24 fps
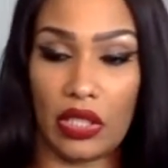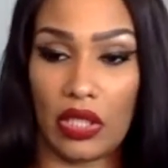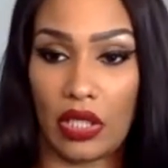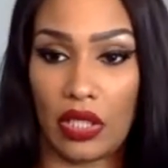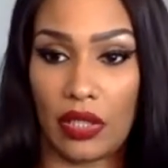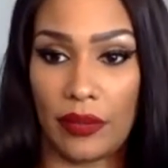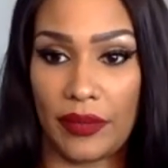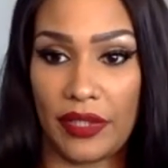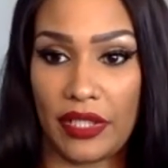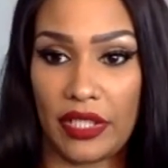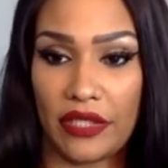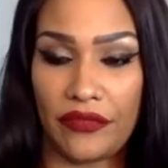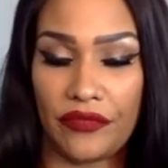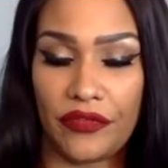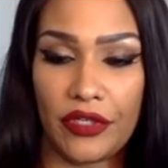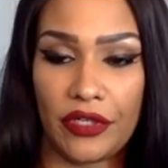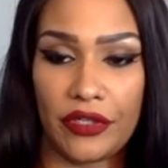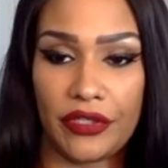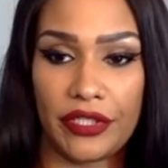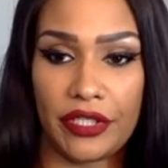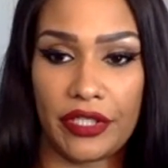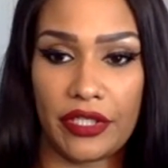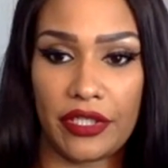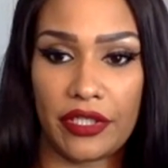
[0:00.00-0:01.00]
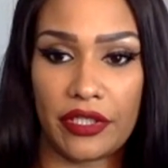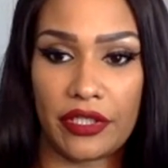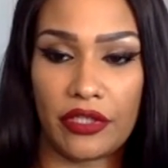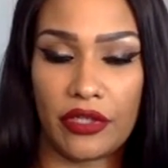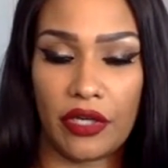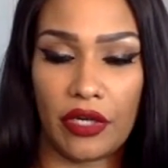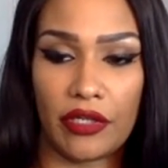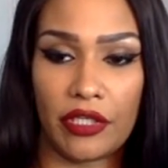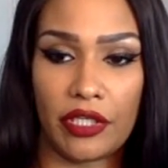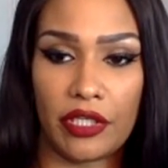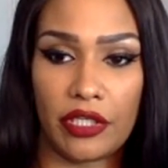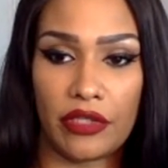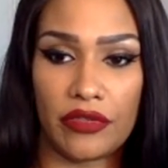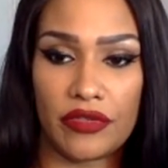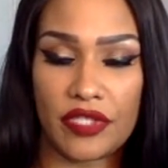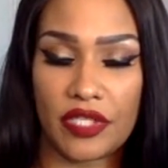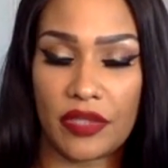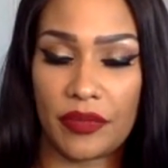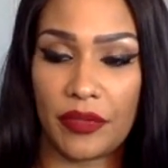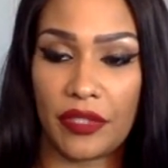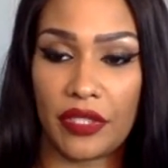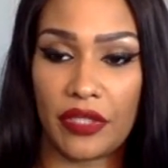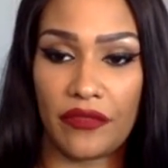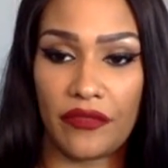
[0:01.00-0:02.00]
I mean, if they're young, you already know
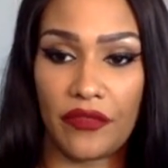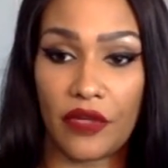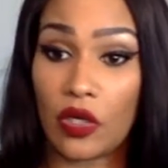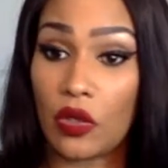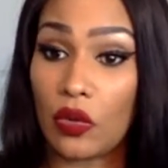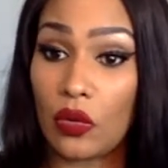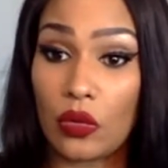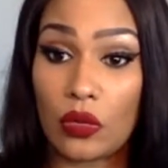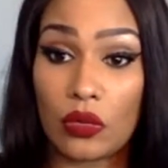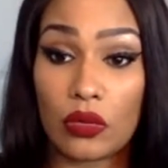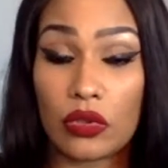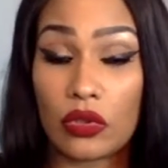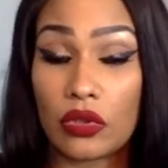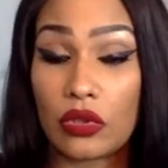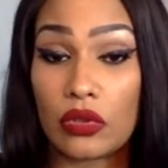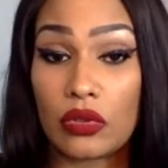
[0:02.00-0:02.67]
something in the phone.